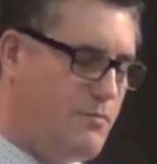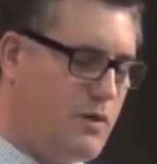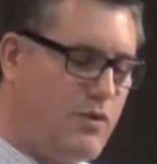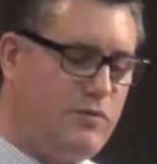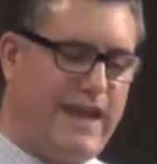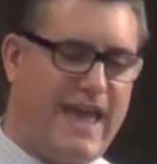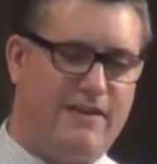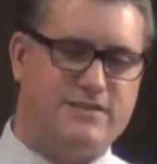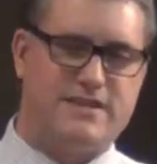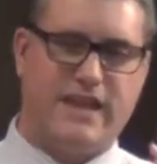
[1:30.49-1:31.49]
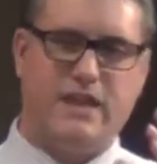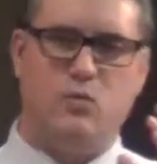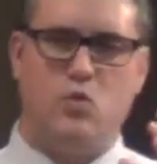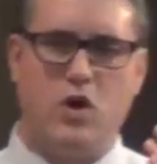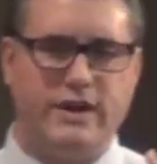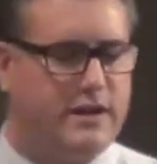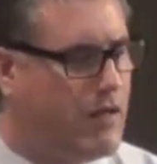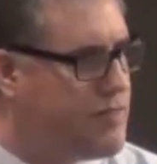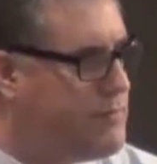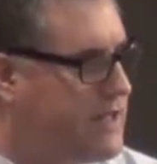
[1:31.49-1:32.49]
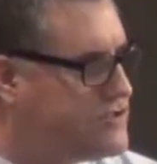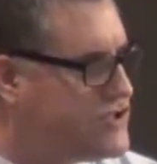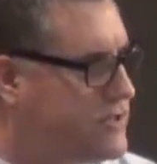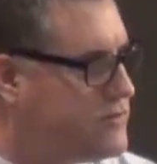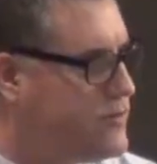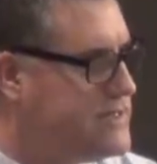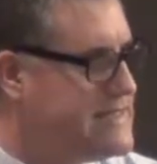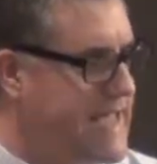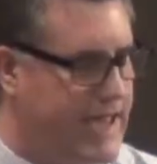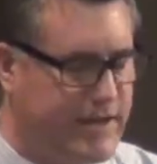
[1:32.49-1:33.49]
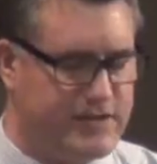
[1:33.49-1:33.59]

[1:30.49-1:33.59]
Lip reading: but what we have is that he wanted all the male children dead.